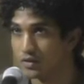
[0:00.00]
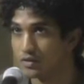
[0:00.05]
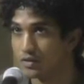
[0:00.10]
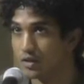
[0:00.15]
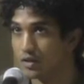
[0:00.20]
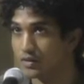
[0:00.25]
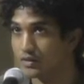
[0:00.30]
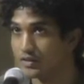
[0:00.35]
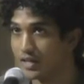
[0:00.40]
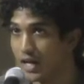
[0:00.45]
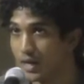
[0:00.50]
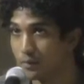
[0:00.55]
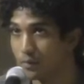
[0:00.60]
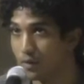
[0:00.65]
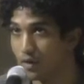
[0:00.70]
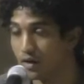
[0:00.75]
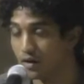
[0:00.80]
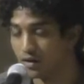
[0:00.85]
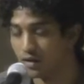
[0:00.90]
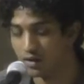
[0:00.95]
million
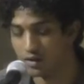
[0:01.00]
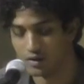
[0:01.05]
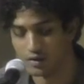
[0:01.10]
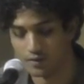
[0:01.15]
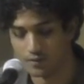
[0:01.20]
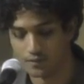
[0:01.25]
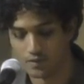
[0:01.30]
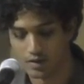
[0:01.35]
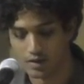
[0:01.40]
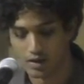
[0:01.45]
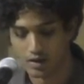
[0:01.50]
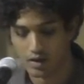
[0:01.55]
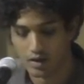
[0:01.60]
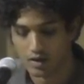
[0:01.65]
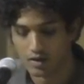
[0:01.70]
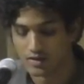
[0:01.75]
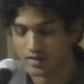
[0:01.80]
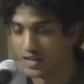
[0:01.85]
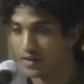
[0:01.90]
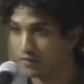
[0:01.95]
people in the world do not have
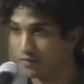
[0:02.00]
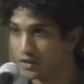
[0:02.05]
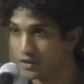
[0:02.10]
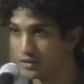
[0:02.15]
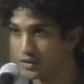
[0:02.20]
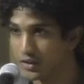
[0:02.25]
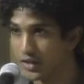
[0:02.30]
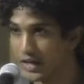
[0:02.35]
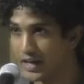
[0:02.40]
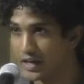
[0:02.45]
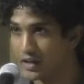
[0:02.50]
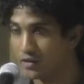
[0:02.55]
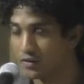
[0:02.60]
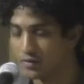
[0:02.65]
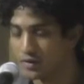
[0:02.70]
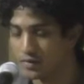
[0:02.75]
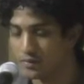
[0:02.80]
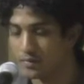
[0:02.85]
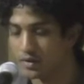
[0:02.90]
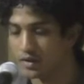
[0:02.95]
access to clean
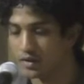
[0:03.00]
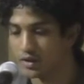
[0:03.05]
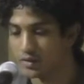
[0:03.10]
water.